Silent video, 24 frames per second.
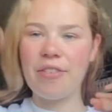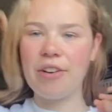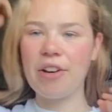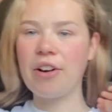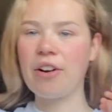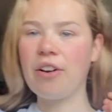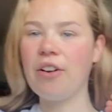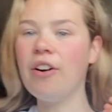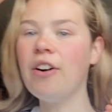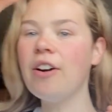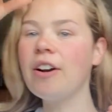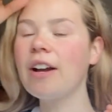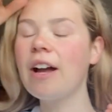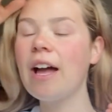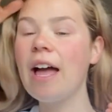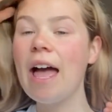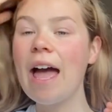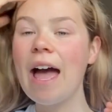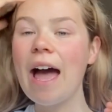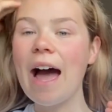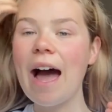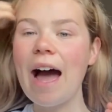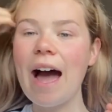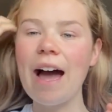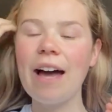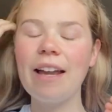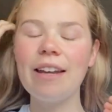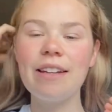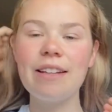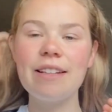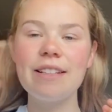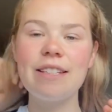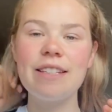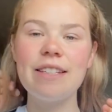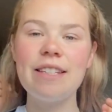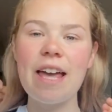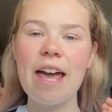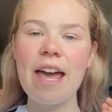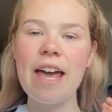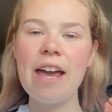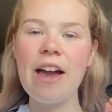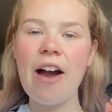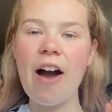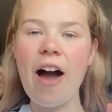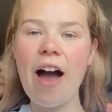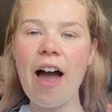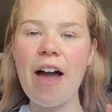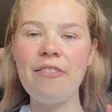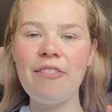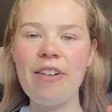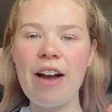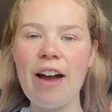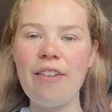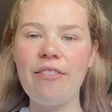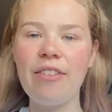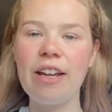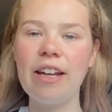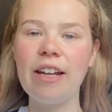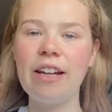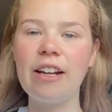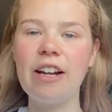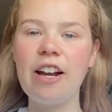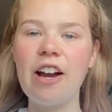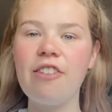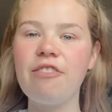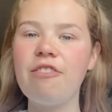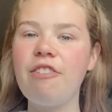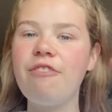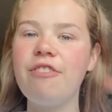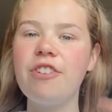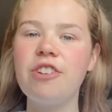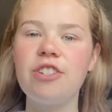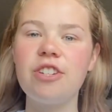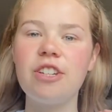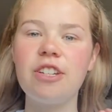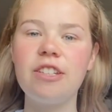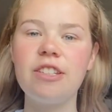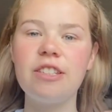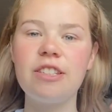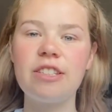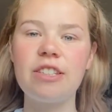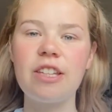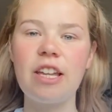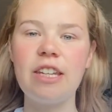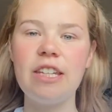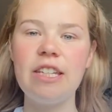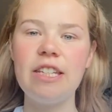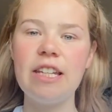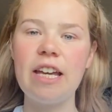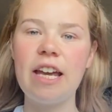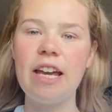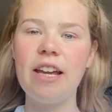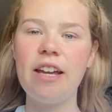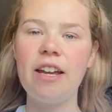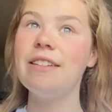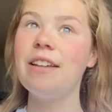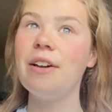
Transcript: o'clock. And today I am having a revision study day.